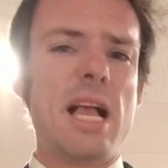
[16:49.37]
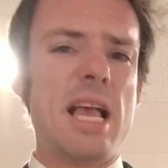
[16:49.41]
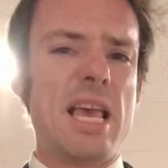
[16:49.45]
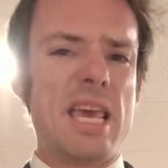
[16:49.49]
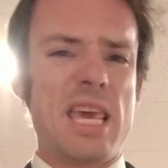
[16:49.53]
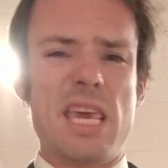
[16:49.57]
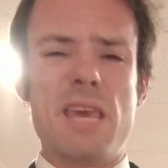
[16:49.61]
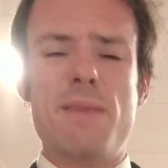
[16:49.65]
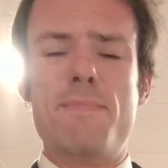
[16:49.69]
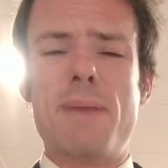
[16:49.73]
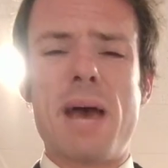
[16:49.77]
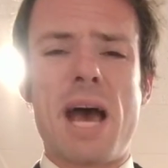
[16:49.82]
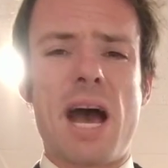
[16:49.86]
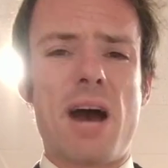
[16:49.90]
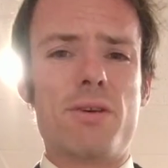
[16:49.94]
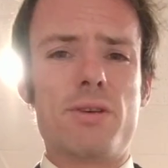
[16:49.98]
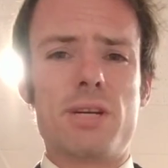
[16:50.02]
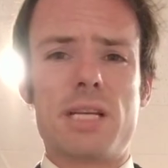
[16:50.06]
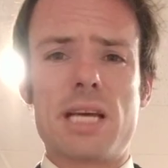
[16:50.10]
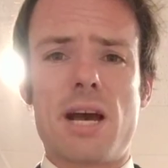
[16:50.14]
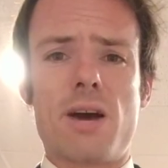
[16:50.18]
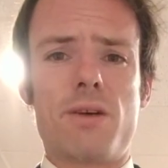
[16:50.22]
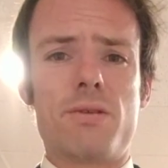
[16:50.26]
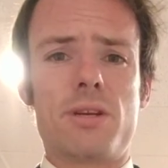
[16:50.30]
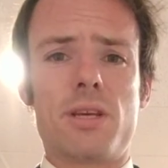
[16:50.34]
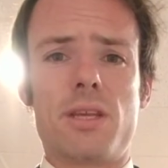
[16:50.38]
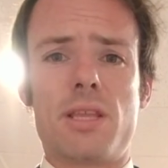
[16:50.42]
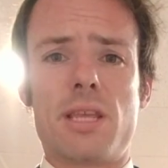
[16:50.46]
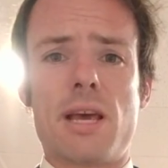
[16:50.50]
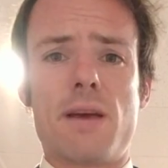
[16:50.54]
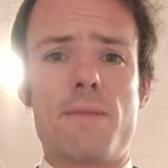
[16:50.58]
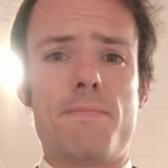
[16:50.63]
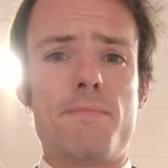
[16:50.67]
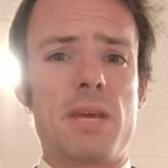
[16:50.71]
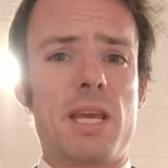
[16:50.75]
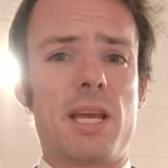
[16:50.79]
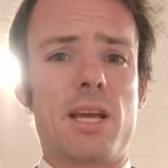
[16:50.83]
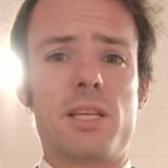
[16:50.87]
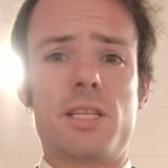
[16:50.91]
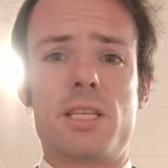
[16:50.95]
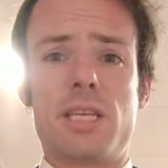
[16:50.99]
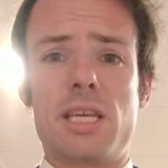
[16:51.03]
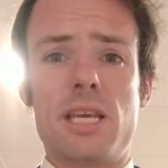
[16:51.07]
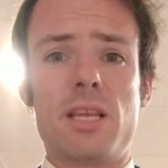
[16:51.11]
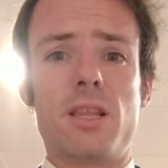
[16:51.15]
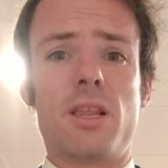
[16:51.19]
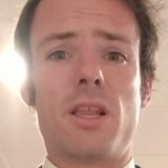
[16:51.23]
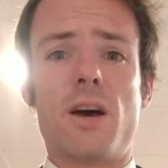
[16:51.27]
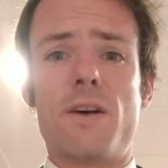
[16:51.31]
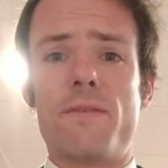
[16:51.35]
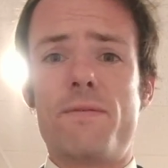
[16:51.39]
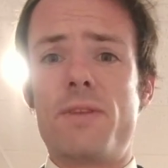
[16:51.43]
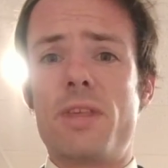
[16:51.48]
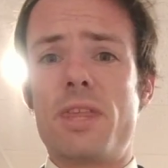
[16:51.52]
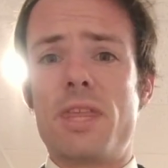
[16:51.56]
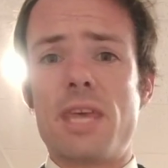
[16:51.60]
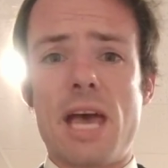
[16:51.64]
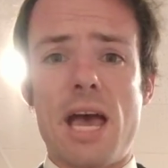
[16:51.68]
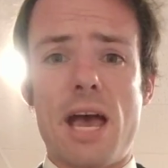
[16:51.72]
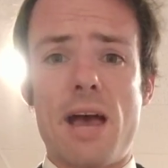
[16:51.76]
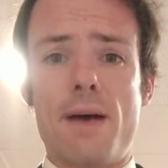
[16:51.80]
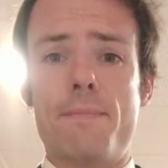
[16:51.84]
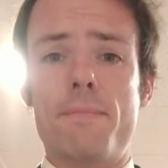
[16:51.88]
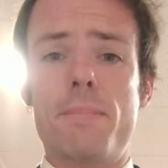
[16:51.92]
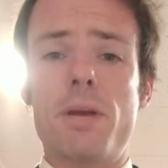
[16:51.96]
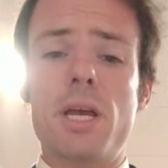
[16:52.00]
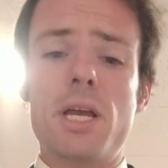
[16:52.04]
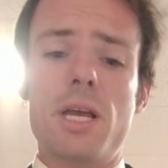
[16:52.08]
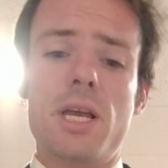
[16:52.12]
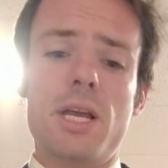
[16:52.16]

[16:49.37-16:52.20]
He bowed down to them because he loved them.